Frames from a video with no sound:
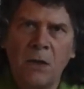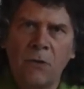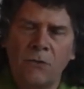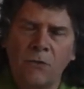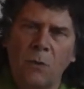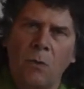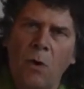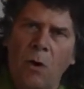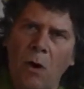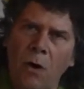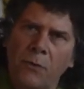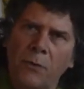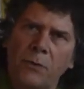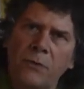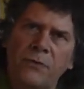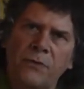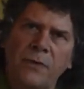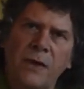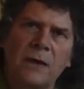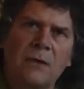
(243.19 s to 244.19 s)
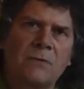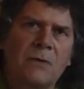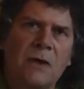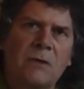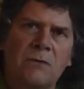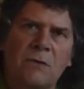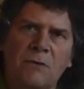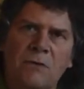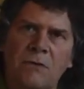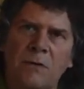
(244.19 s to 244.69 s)
So all those things I
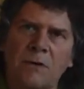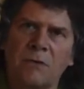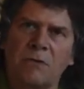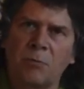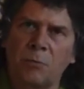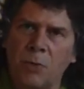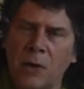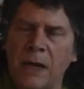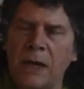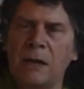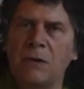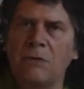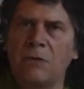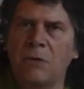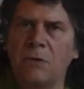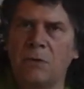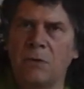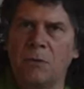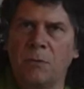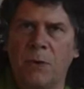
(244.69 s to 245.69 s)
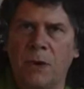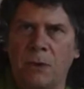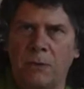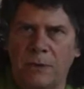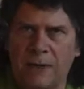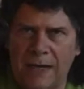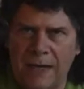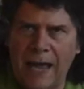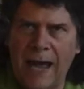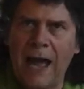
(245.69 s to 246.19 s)
just explained to you about
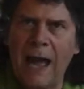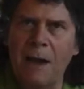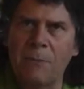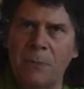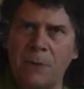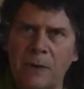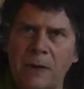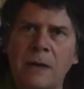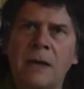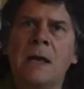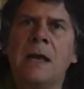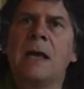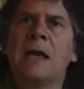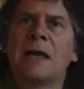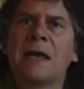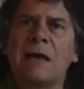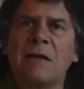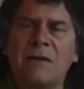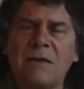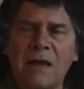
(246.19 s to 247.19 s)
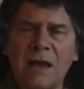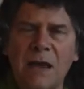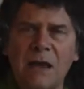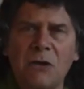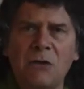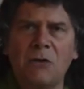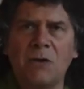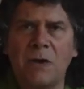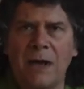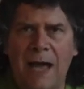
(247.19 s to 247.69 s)
that happen,
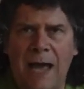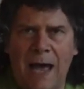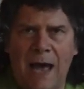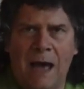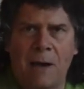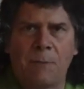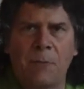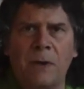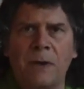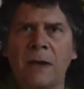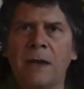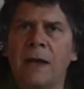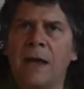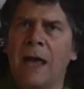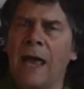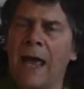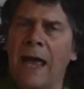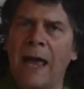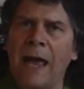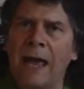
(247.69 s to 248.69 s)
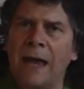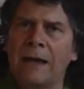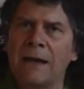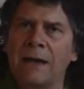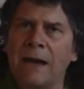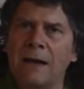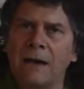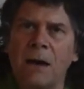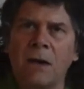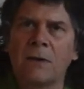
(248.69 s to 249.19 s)
continue to happen,
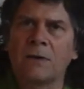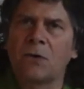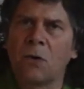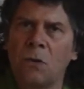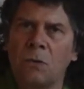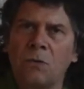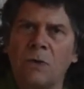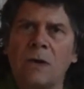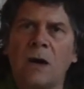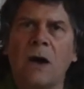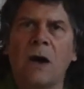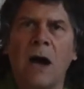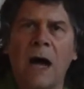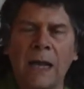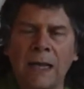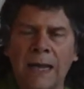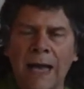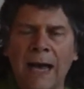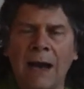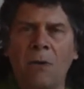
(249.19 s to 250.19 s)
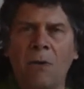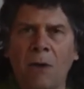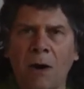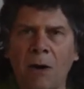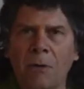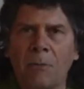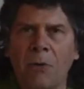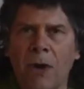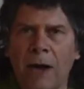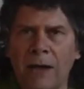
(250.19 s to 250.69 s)
and don't allow
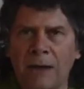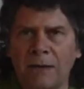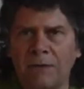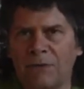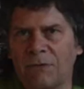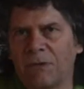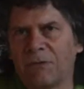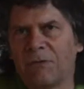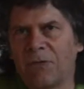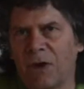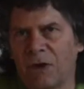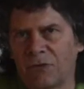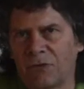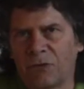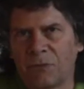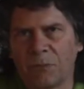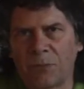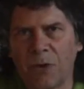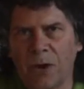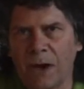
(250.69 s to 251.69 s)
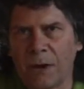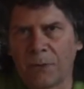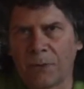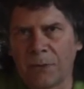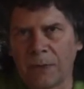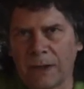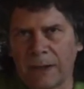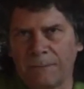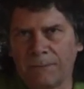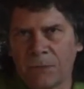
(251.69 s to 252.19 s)
our bodies to function
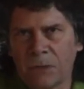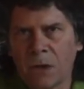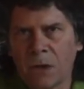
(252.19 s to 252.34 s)
properly.